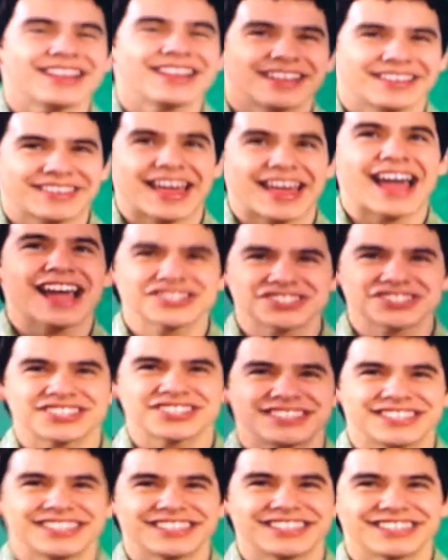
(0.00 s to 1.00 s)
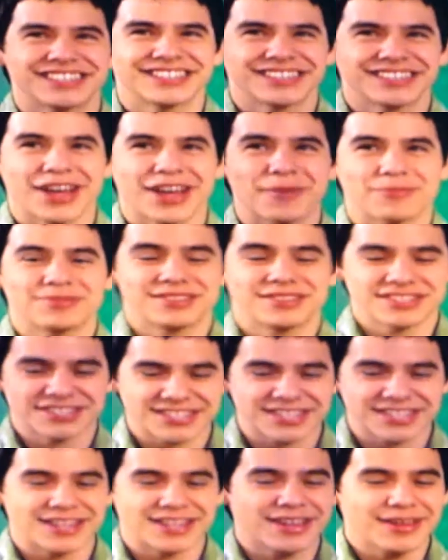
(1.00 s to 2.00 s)
Like, they actually did come to
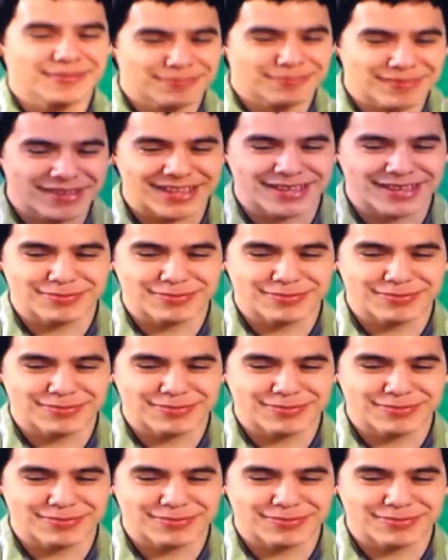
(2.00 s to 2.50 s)
see me